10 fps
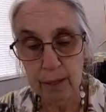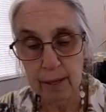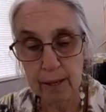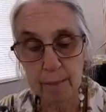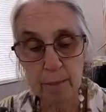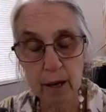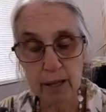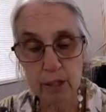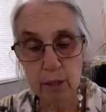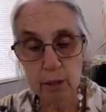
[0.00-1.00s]
And
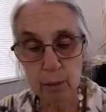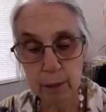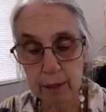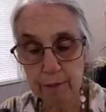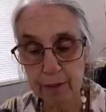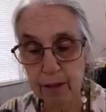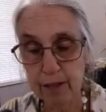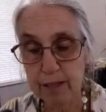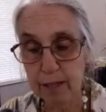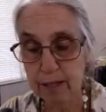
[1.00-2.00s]
might we find
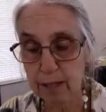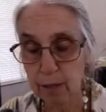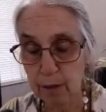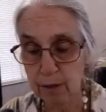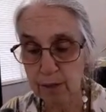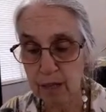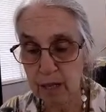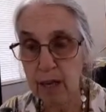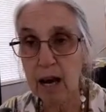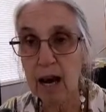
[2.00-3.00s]
ourselves
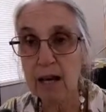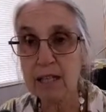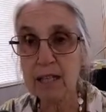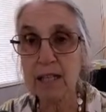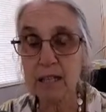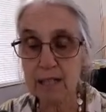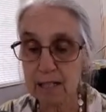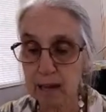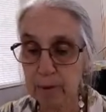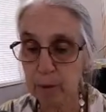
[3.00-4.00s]
asking the
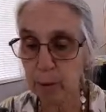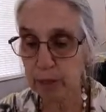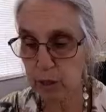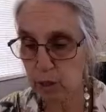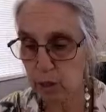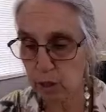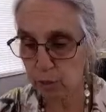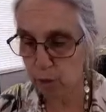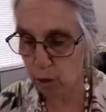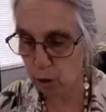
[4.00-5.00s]
same questions of
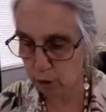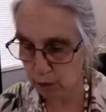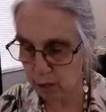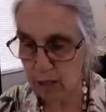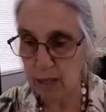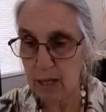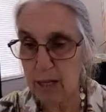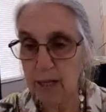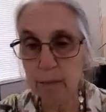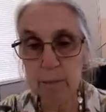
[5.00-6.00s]
God in
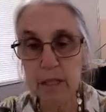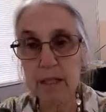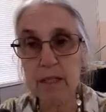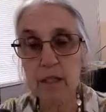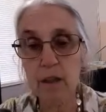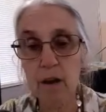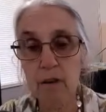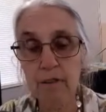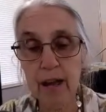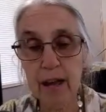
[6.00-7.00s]
the midst of
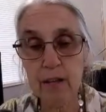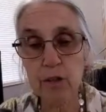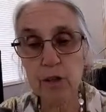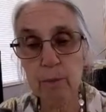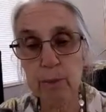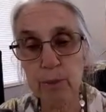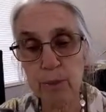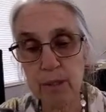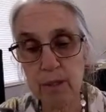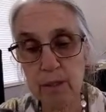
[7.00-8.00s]
our troubles?